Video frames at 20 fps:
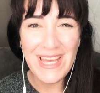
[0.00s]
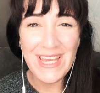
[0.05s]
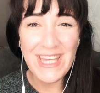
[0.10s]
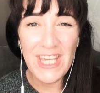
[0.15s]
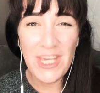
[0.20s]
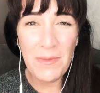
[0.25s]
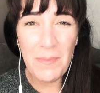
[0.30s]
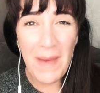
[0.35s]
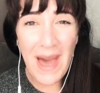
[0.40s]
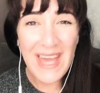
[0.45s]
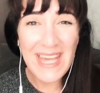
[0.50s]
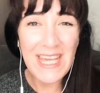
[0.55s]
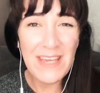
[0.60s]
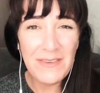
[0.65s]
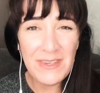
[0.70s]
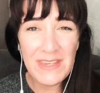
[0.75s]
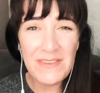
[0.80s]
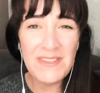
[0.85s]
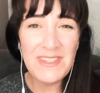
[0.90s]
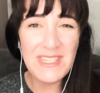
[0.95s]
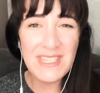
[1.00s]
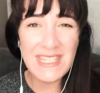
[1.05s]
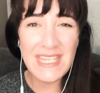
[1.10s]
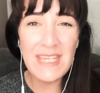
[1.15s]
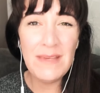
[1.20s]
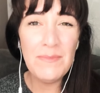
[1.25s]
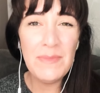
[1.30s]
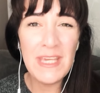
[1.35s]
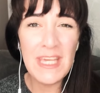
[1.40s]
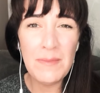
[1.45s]
You might have even
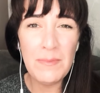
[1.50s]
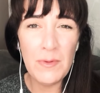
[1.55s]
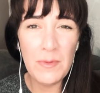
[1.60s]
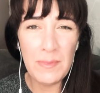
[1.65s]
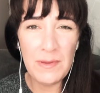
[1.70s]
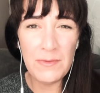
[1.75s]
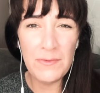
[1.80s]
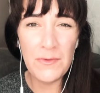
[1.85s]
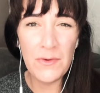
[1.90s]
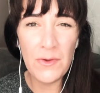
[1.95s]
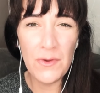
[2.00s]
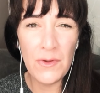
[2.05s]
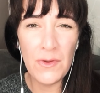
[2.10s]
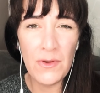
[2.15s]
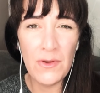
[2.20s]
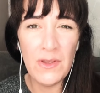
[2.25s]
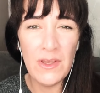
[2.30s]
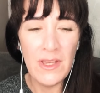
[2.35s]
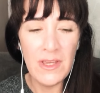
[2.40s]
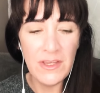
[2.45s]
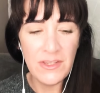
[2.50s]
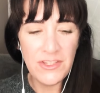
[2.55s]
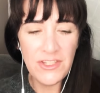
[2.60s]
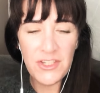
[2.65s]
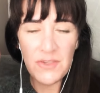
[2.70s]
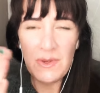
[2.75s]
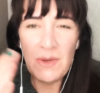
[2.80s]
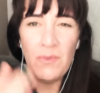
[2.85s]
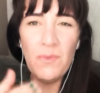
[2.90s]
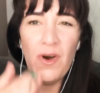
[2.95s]
seen people before
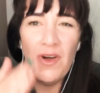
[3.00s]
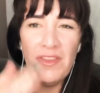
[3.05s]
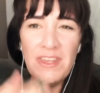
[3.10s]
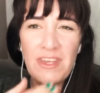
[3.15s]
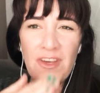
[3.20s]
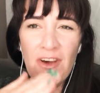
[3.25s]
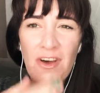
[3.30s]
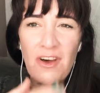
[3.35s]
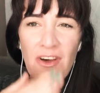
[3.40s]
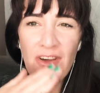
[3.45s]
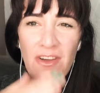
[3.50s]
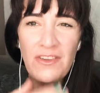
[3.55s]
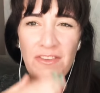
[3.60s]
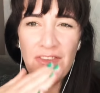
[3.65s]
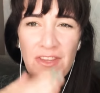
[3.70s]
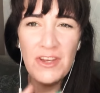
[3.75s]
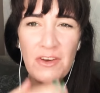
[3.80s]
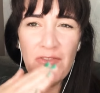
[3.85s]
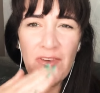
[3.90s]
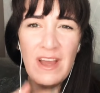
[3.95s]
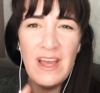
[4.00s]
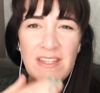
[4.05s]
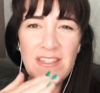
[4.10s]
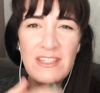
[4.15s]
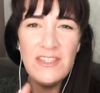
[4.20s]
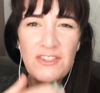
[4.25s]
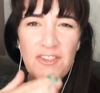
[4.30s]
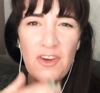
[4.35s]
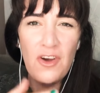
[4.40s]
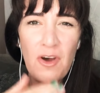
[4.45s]
doing what they call the
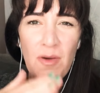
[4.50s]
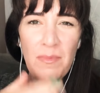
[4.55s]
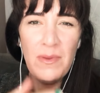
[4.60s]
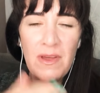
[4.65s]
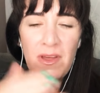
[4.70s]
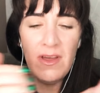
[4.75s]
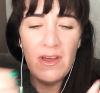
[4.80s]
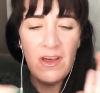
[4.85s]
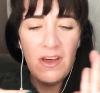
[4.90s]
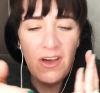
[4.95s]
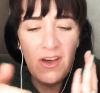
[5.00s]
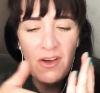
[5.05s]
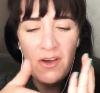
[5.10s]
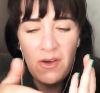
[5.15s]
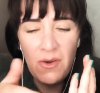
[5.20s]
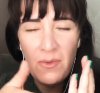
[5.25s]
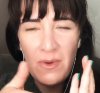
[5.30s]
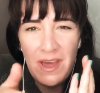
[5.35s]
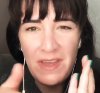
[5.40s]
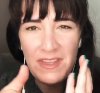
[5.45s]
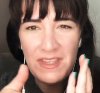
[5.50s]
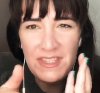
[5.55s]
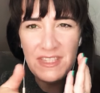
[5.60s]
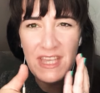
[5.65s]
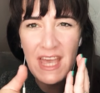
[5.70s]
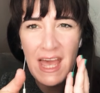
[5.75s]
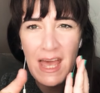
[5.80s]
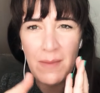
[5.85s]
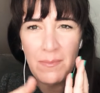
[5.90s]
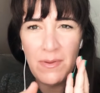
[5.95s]
karate chop, or where they
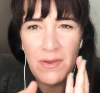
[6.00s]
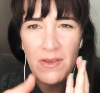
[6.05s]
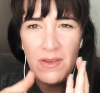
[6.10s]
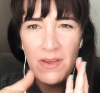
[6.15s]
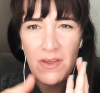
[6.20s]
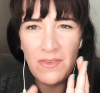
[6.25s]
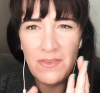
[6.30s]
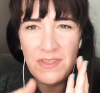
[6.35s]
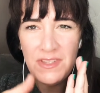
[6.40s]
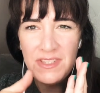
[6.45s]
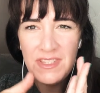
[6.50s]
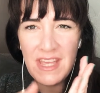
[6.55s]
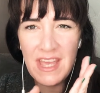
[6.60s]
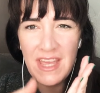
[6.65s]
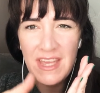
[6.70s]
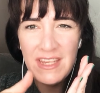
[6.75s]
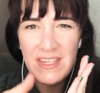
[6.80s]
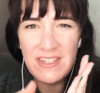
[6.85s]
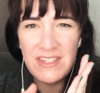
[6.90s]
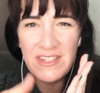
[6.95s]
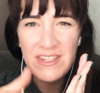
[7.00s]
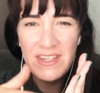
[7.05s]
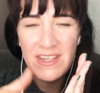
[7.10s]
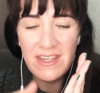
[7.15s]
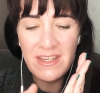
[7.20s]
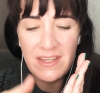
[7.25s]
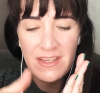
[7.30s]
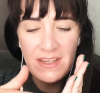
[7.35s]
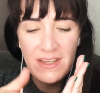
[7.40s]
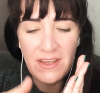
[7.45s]
tap on the side
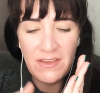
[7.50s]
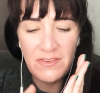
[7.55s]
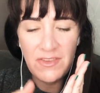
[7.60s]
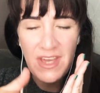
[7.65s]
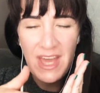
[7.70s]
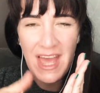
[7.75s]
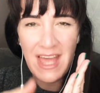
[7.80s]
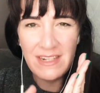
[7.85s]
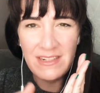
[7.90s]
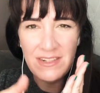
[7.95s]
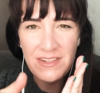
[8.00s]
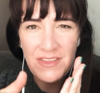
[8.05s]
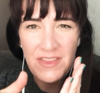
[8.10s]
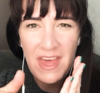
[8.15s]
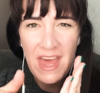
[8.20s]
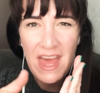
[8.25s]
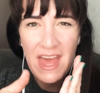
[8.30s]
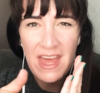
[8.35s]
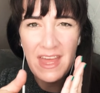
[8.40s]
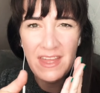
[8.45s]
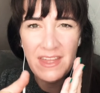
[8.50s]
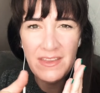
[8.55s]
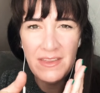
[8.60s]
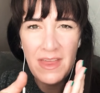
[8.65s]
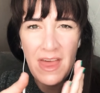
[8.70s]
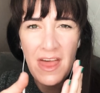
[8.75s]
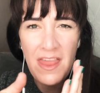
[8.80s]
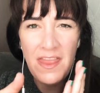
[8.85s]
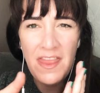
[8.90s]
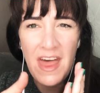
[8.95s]
of your hand there.
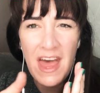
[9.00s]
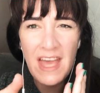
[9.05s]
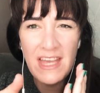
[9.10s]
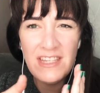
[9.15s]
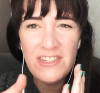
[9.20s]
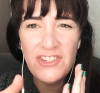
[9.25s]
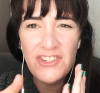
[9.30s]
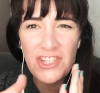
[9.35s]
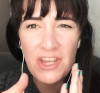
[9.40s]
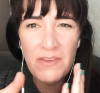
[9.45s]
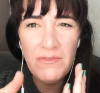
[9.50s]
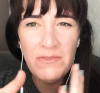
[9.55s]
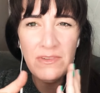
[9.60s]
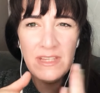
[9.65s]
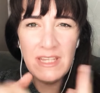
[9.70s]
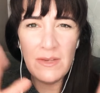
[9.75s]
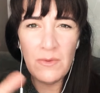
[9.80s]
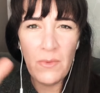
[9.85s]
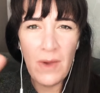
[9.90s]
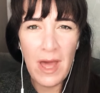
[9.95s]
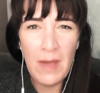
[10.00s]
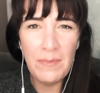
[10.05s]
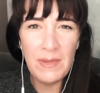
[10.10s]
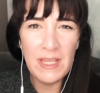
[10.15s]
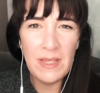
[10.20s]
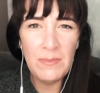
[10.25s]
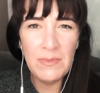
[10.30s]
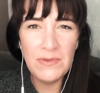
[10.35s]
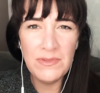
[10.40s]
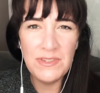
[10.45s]
And that is generally where
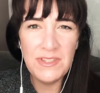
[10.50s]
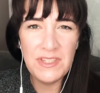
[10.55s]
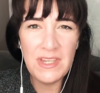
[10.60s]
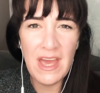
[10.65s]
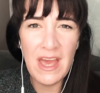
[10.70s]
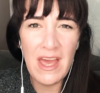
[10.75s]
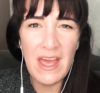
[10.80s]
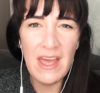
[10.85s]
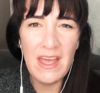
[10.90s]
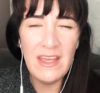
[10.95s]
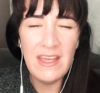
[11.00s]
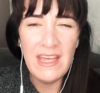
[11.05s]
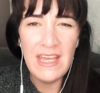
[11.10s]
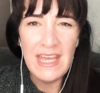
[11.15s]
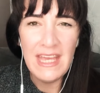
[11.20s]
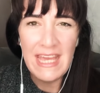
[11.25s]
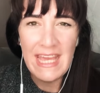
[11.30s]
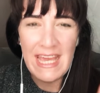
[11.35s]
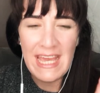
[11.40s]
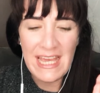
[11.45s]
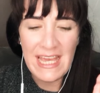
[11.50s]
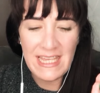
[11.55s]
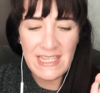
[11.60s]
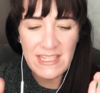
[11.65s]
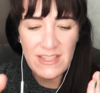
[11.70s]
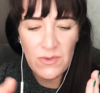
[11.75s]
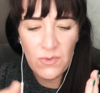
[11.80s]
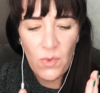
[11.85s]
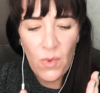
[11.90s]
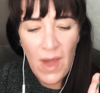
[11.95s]
people start.
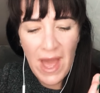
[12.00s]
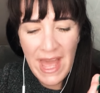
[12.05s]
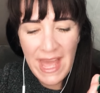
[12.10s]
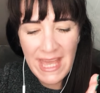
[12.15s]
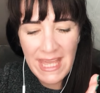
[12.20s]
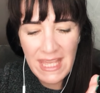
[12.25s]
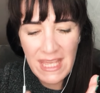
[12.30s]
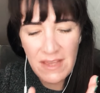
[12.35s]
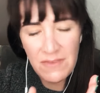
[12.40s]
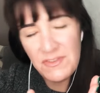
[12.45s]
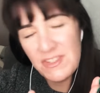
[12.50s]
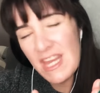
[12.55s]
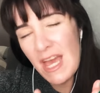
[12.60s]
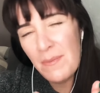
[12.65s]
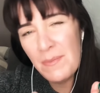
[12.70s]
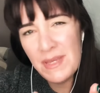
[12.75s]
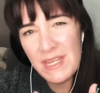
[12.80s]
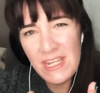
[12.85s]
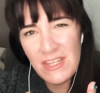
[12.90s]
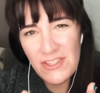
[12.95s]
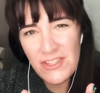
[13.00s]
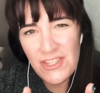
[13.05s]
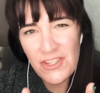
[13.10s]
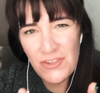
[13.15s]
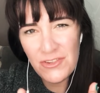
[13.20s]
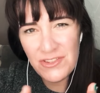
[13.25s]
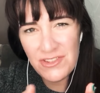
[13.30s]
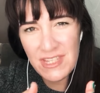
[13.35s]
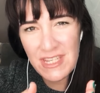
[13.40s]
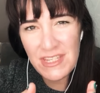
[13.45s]
It's a way of tapping into
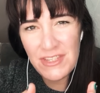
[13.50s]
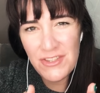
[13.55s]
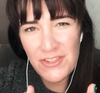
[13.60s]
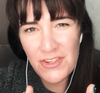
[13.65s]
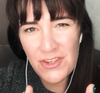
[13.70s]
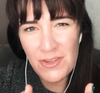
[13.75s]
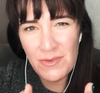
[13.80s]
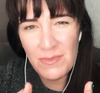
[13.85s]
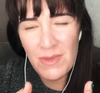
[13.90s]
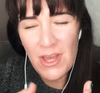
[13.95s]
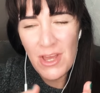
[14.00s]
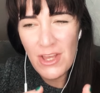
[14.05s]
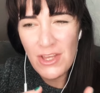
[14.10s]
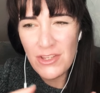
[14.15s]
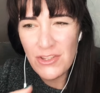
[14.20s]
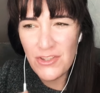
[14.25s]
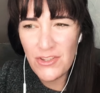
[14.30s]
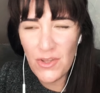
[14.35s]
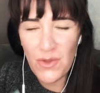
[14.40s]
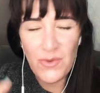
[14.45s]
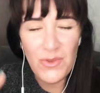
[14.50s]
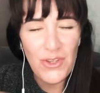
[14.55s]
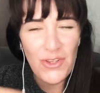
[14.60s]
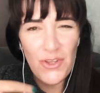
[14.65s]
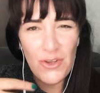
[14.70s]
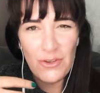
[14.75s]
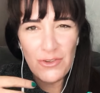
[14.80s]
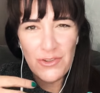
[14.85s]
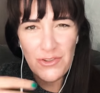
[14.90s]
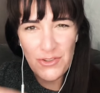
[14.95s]
your system so that
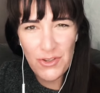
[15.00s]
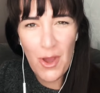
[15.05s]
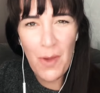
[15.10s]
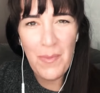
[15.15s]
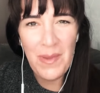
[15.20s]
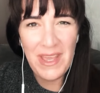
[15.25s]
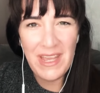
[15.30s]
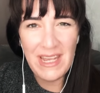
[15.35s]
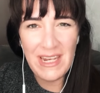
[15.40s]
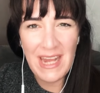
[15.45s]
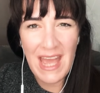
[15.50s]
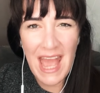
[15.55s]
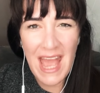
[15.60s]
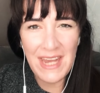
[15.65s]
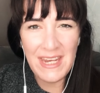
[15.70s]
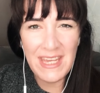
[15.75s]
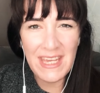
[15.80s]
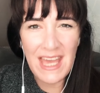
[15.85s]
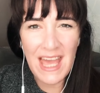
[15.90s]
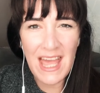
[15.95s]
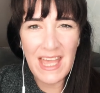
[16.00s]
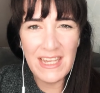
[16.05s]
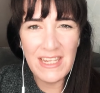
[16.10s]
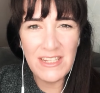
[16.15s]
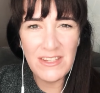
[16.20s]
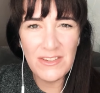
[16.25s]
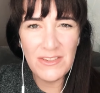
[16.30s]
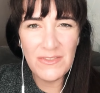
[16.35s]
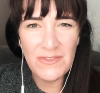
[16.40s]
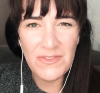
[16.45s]
you're stopping any
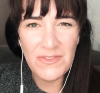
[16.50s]
kind of